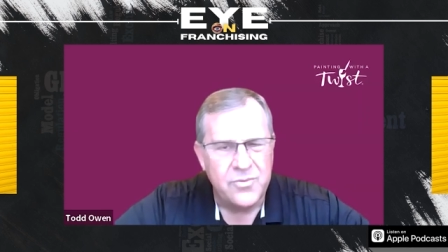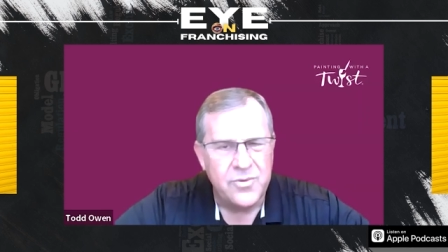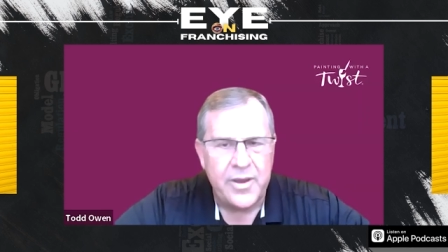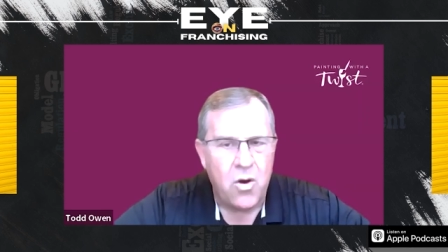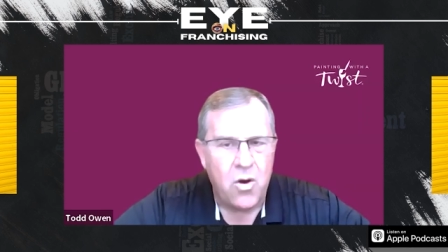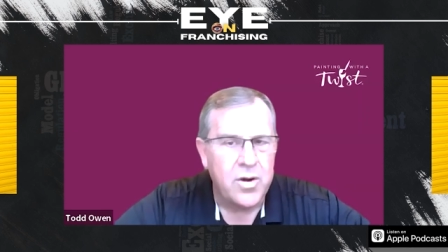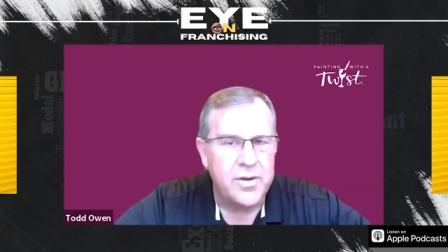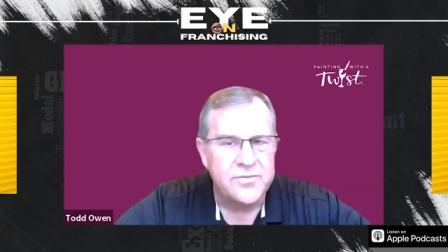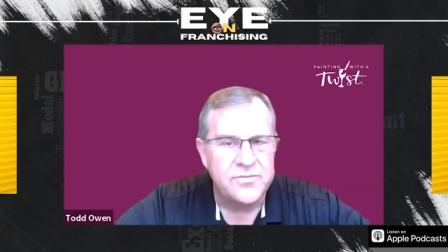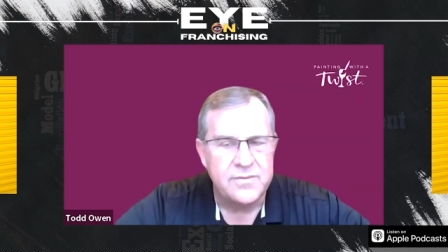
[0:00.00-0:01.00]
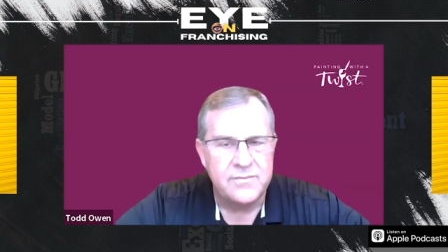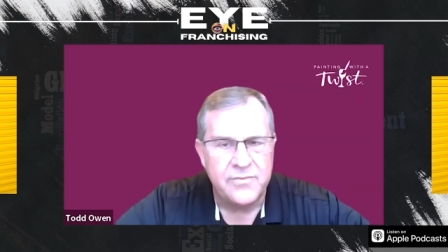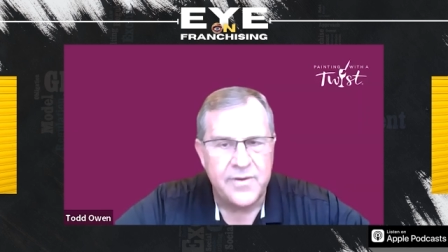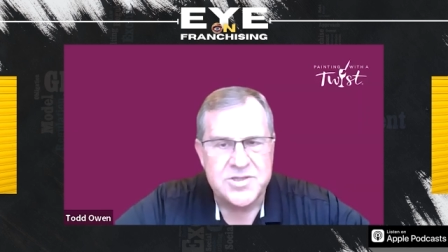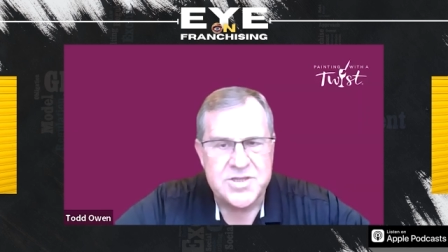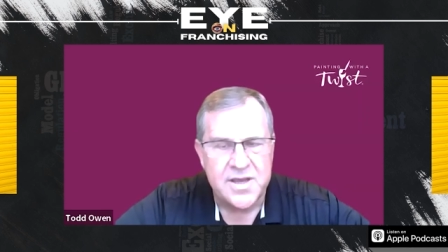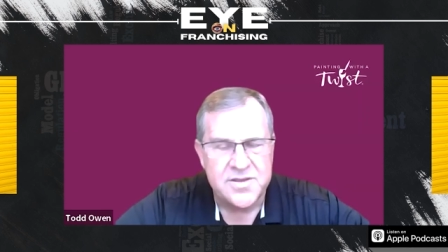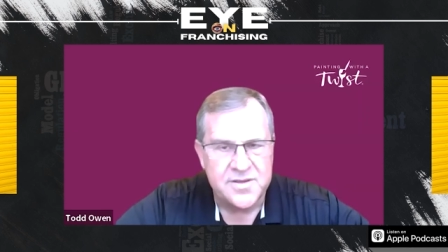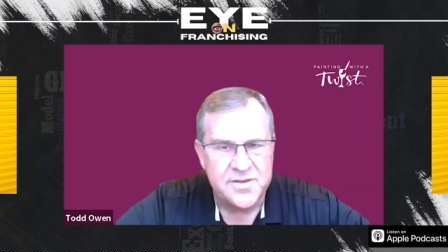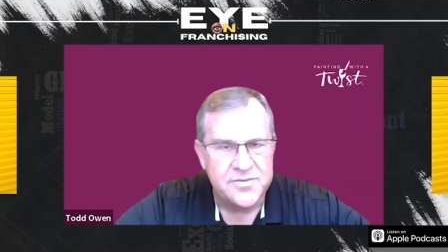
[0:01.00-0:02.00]
really harnessed
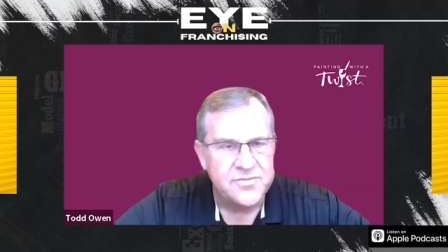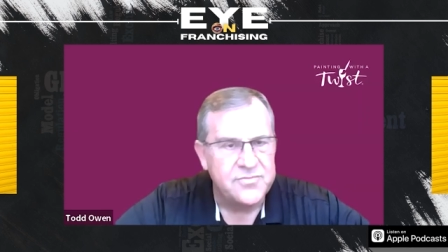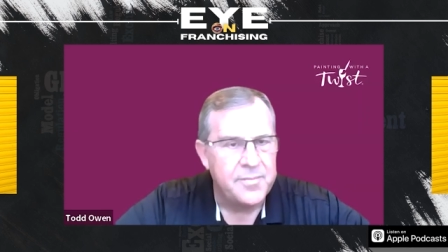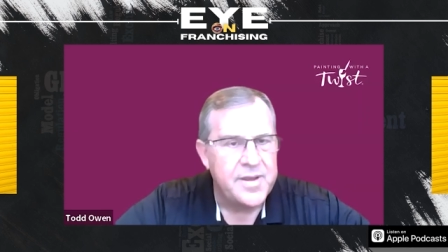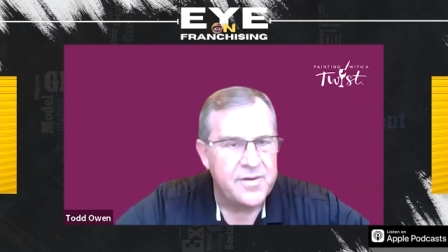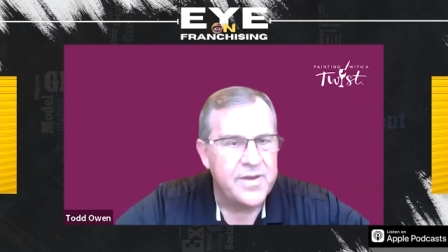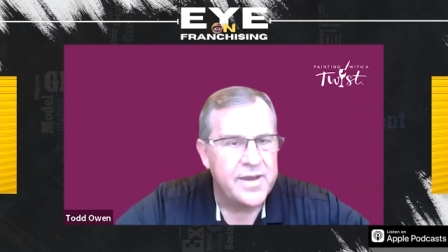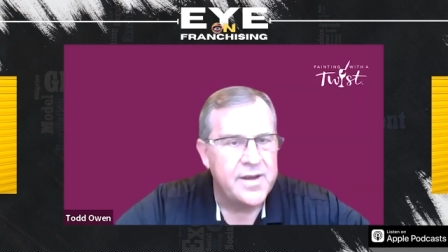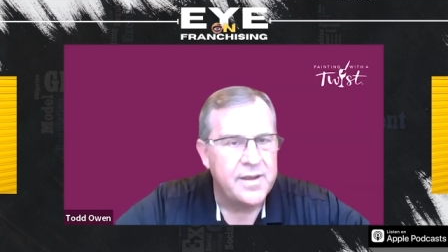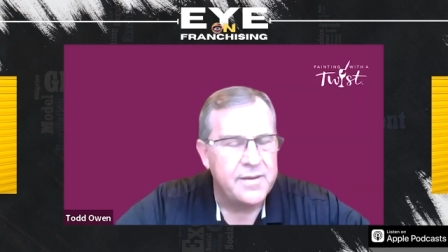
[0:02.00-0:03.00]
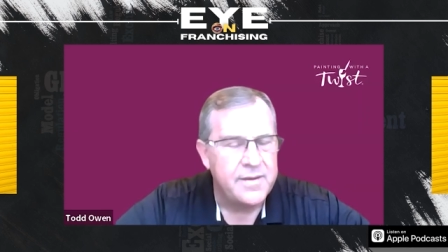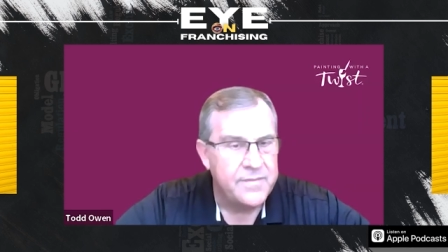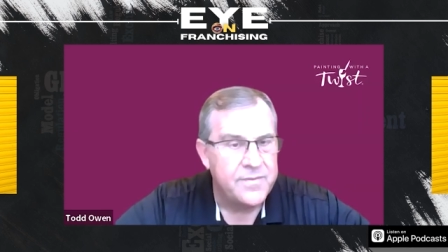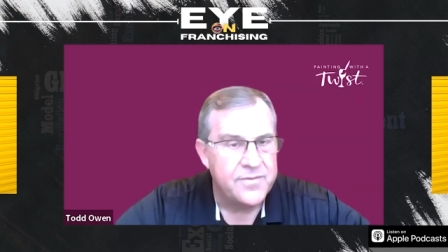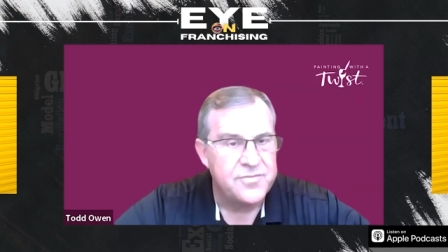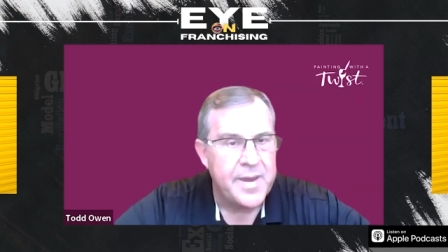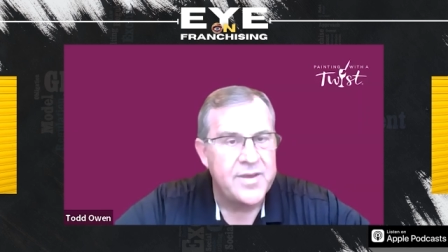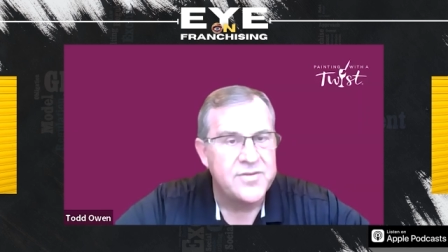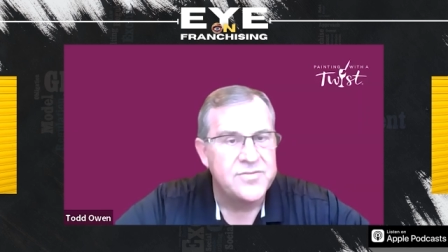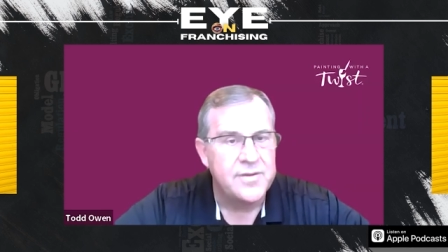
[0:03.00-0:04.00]
franchisees from innovating in the
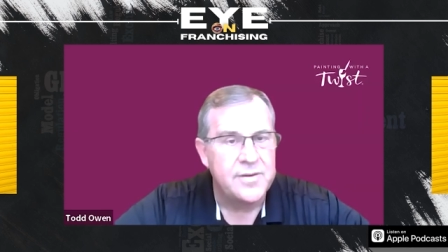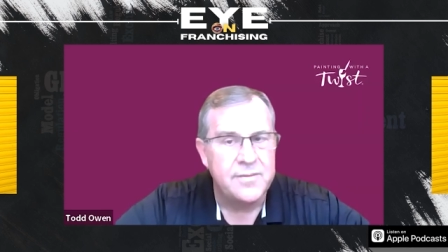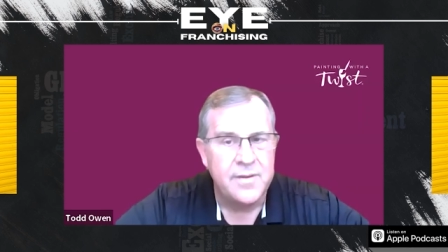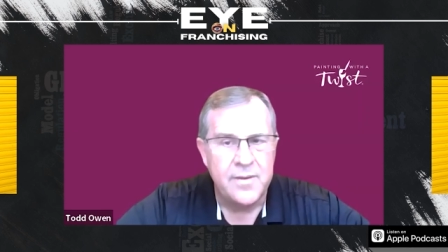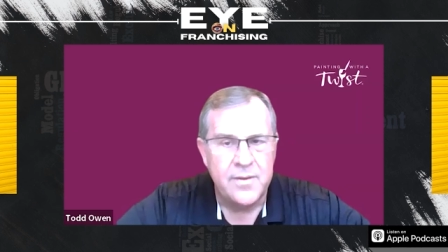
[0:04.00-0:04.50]
space and